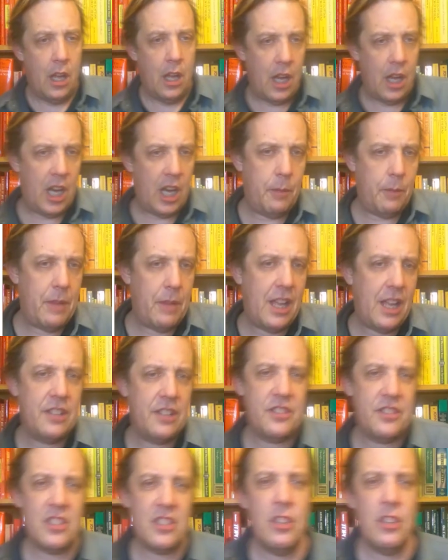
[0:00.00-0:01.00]
Um,
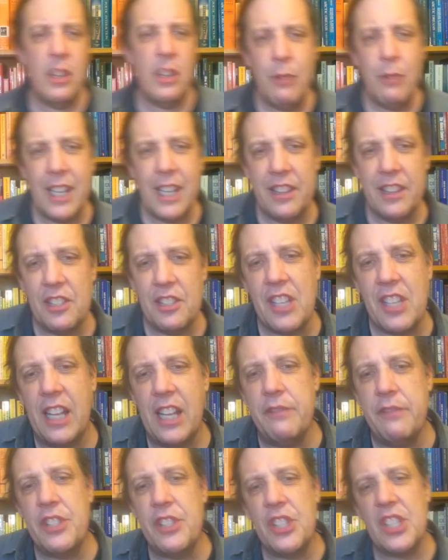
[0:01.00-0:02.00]
and so then we get this
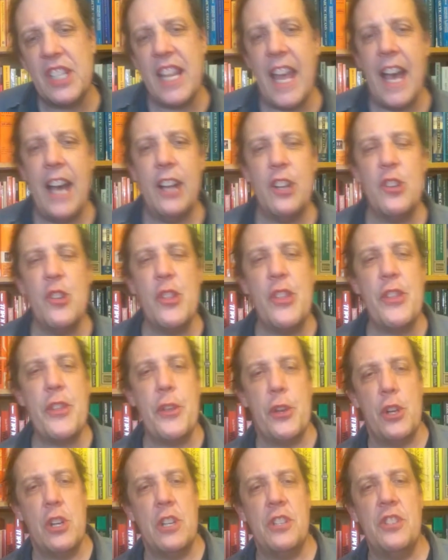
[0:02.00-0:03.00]
kind of scattered
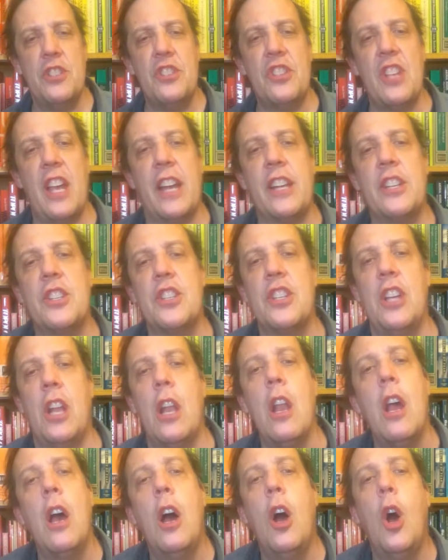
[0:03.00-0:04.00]
third
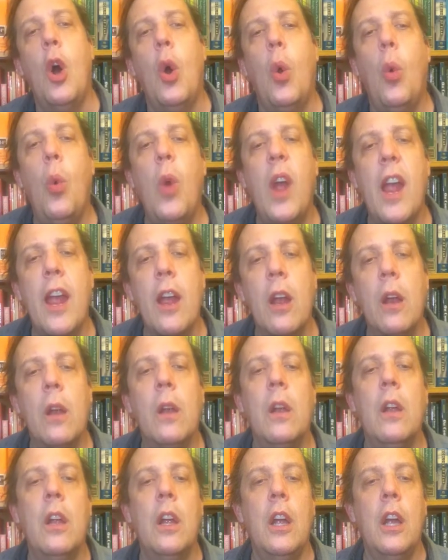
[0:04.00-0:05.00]
section
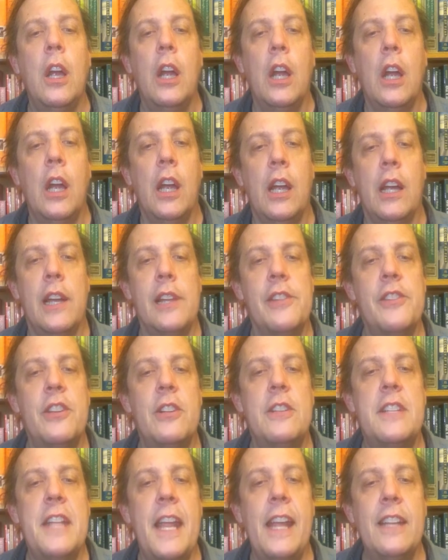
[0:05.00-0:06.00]
where
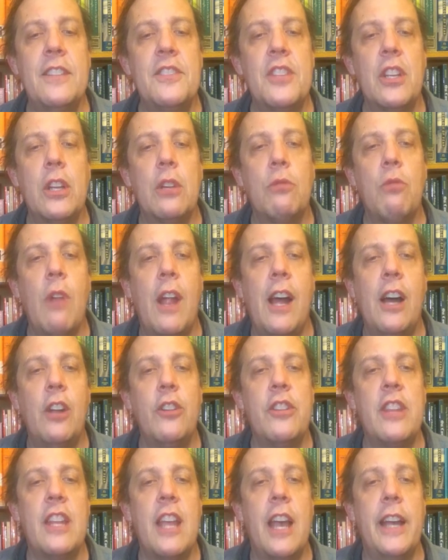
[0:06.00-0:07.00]
they're dancing
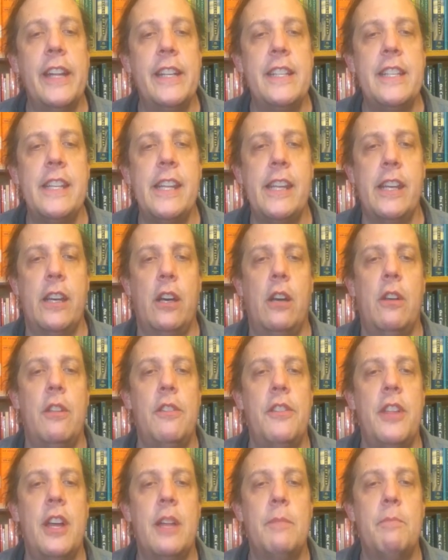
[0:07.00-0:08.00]
around the idea
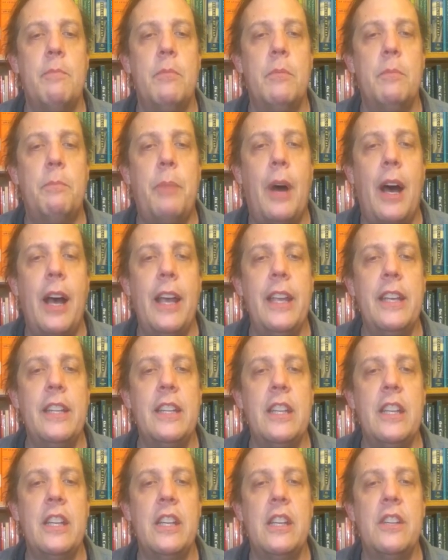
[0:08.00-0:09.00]
that
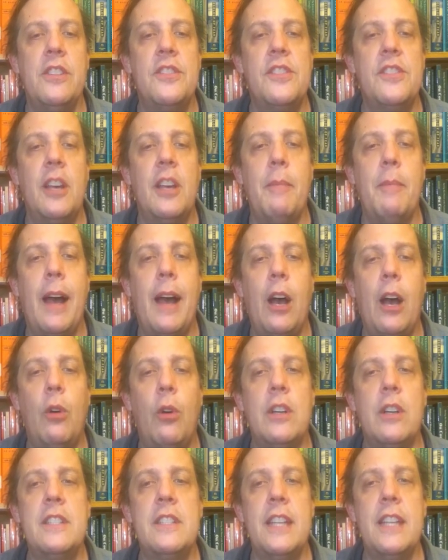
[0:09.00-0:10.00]
piety is
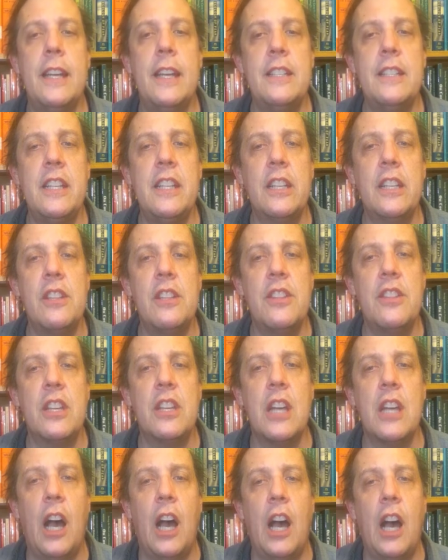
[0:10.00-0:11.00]
somehow attending to the
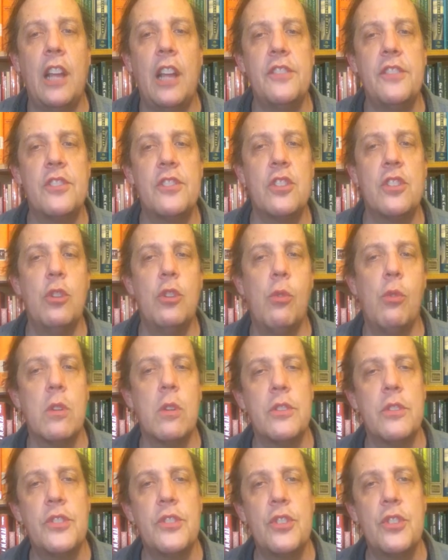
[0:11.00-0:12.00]
gods
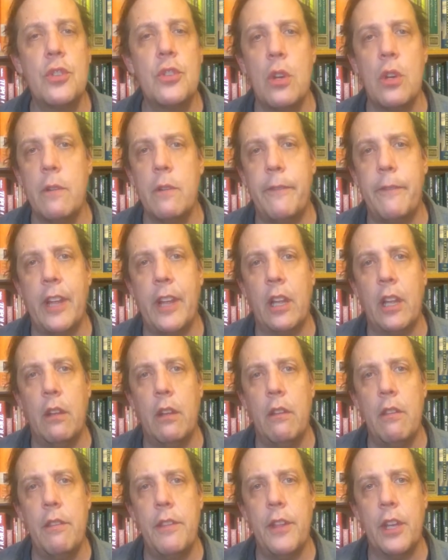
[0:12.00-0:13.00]
or serving
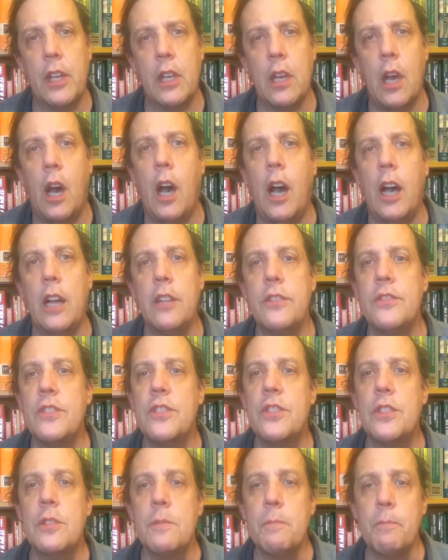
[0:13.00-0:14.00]
the
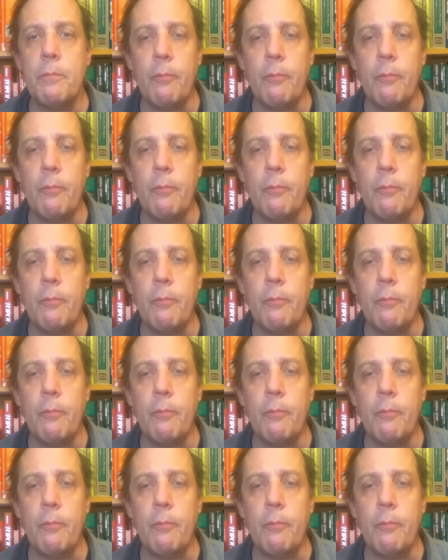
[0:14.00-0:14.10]
gods.